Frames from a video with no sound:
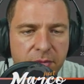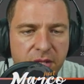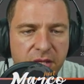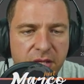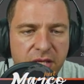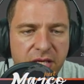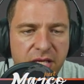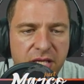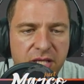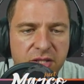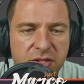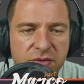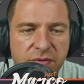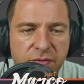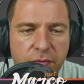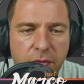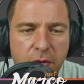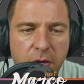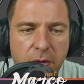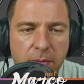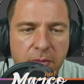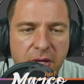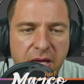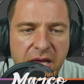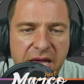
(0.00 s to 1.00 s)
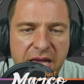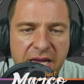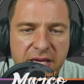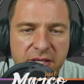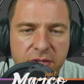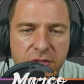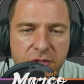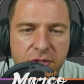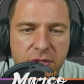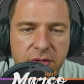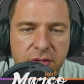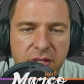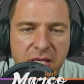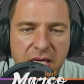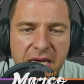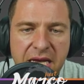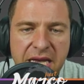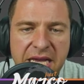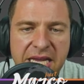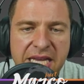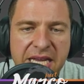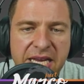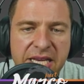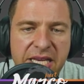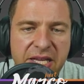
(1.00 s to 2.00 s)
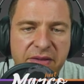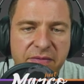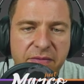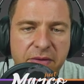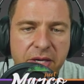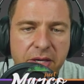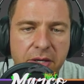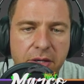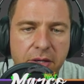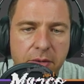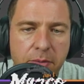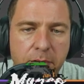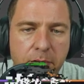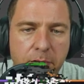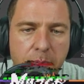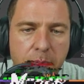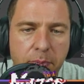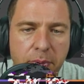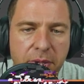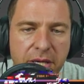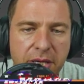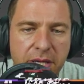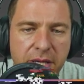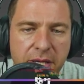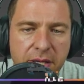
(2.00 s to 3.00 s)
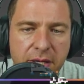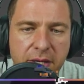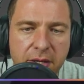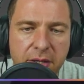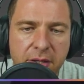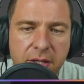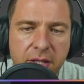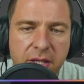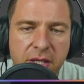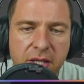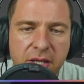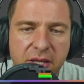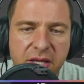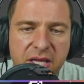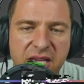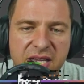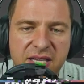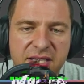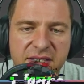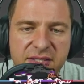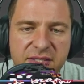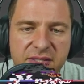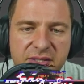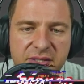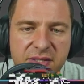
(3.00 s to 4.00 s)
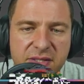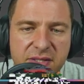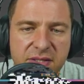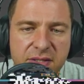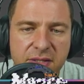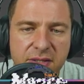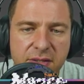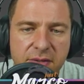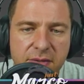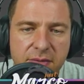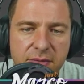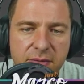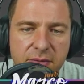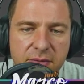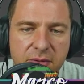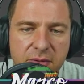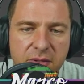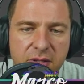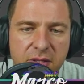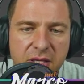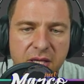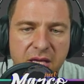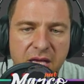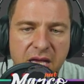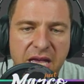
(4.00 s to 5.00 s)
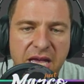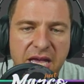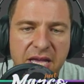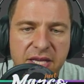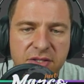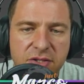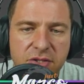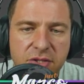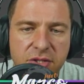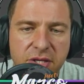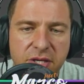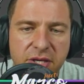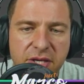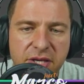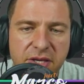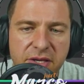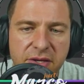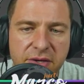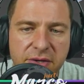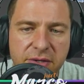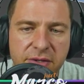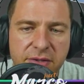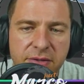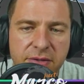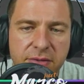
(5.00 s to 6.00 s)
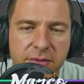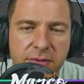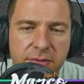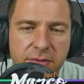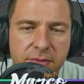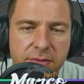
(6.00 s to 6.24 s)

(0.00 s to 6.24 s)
hinge from edge, I can even pick this edge here,